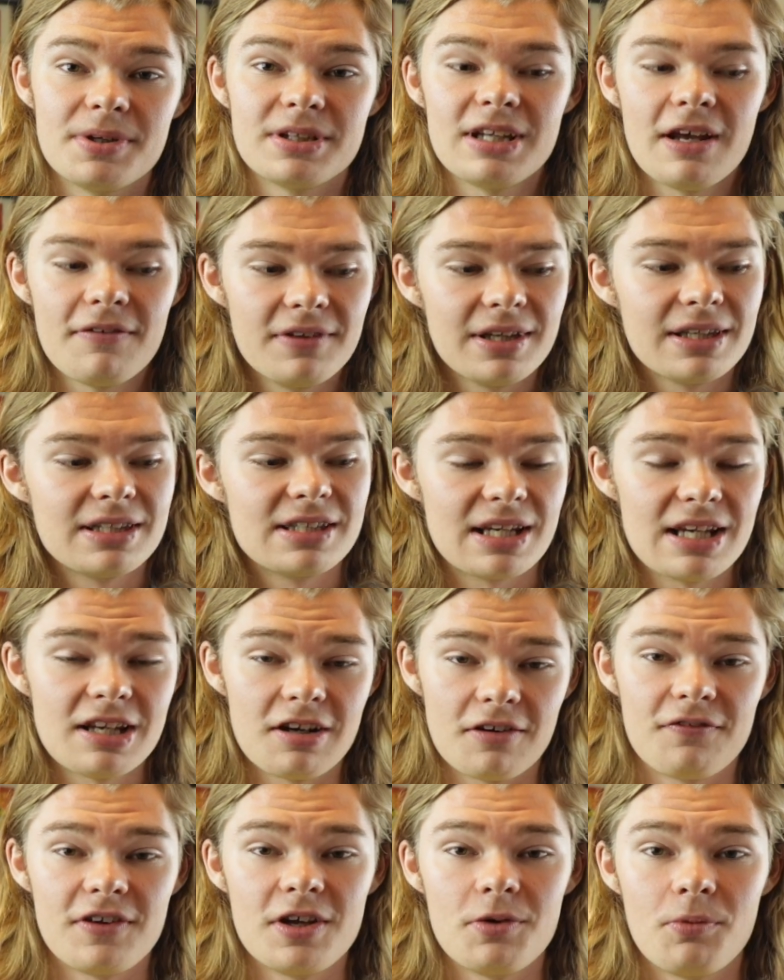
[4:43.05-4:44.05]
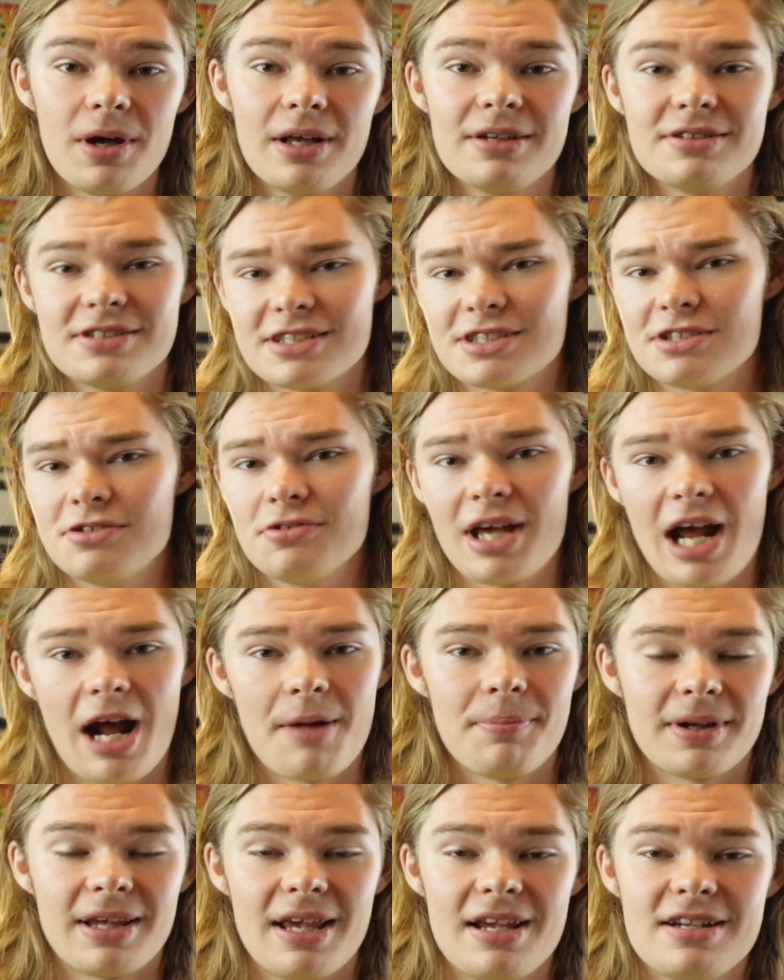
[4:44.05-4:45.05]
but definitely to get your feet wet, just do the
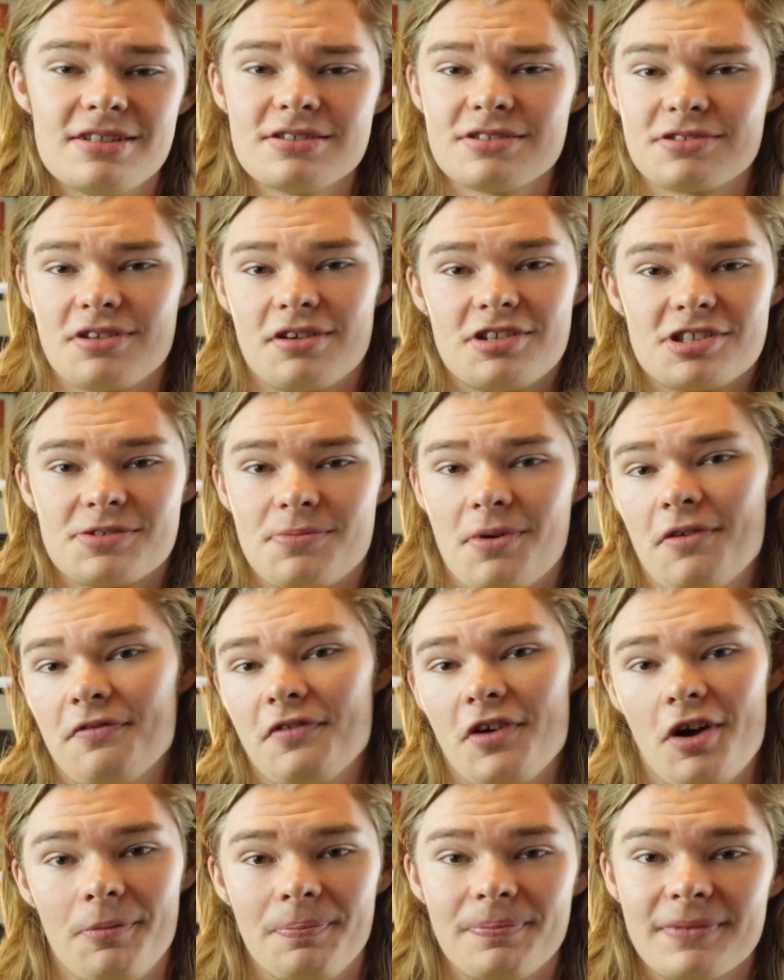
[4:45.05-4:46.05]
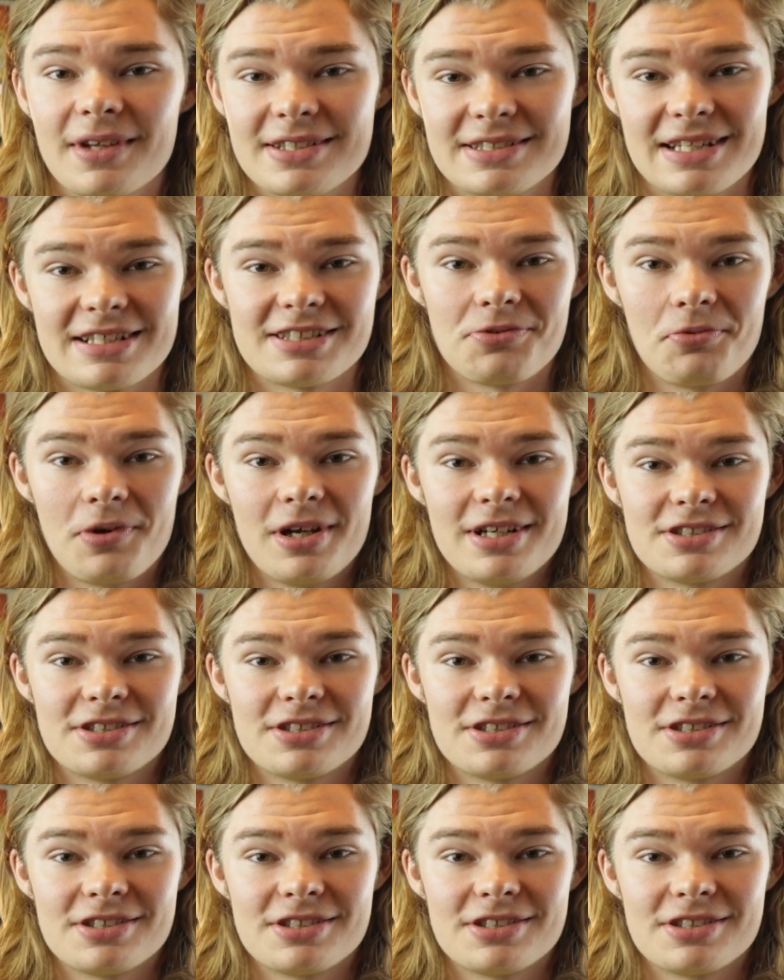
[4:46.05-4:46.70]
applications on your smartphone, because that's the way to